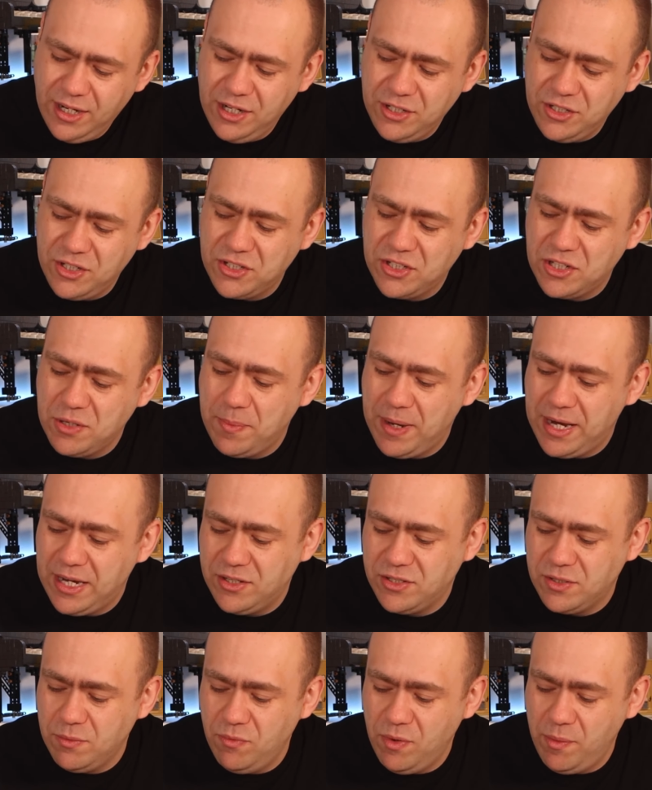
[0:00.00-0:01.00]
just to
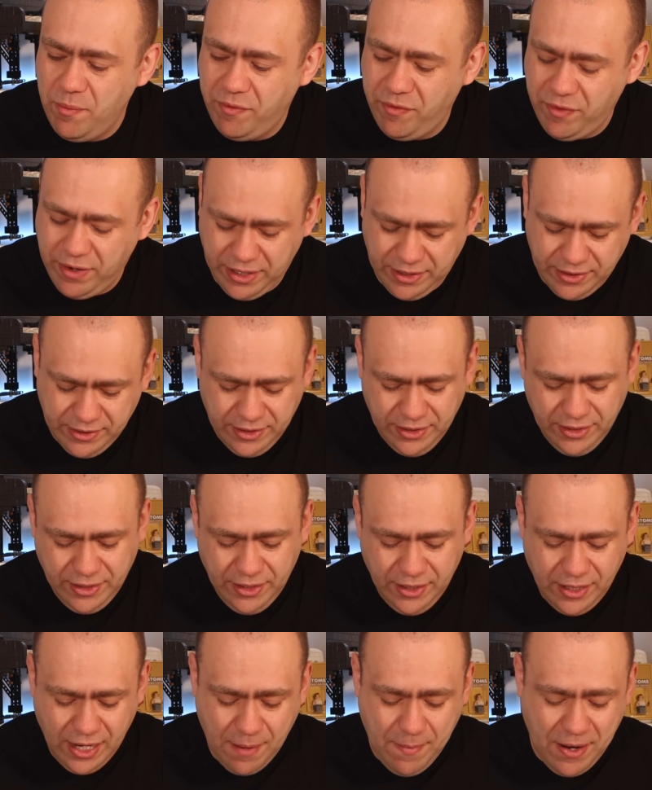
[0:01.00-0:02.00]
make some room for it.
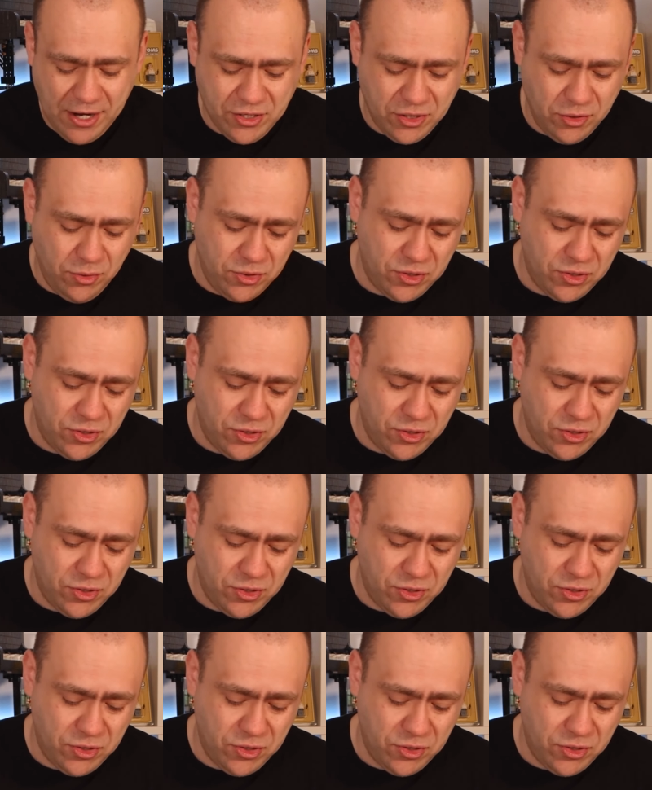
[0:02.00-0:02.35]
I imagine